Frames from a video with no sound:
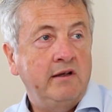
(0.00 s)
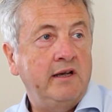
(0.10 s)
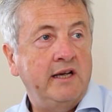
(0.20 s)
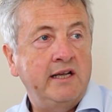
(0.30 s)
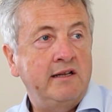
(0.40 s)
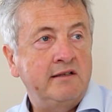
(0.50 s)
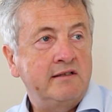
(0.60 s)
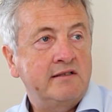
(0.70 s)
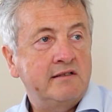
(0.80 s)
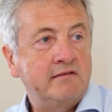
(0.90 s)

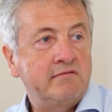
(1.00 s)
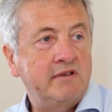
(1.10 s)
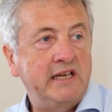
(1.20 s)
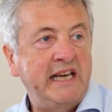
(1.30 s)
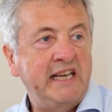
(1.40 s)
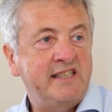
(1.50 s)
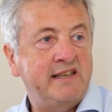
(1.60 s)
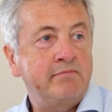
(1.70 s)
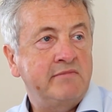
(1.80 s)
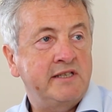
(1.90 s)
and he
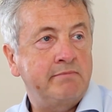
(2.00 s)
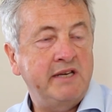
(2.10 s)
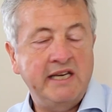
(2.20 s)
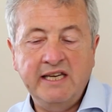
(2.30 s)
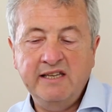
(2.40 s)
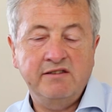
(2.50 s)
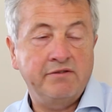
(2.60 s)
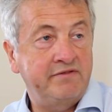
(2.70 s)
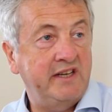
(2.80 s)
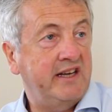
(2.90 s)
seemed to be
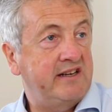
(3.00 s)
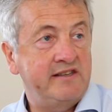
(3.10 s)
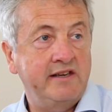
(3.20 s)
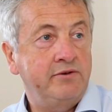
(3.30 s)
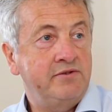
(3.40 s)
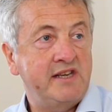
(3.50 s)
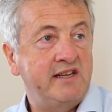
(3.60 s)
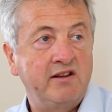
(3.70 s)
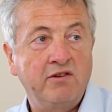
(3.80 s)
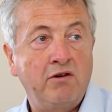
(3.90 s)
sort of digging his heels
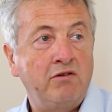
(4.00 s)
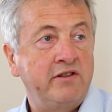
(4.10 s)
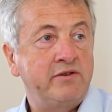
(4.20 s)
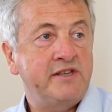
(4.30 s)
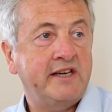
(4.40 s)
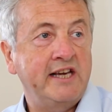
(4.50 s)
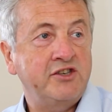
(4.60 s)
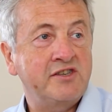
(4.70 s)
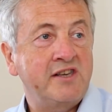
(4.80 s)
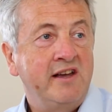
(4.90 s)
in on all of those
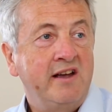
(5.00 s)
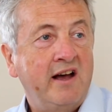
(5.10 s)
occasions.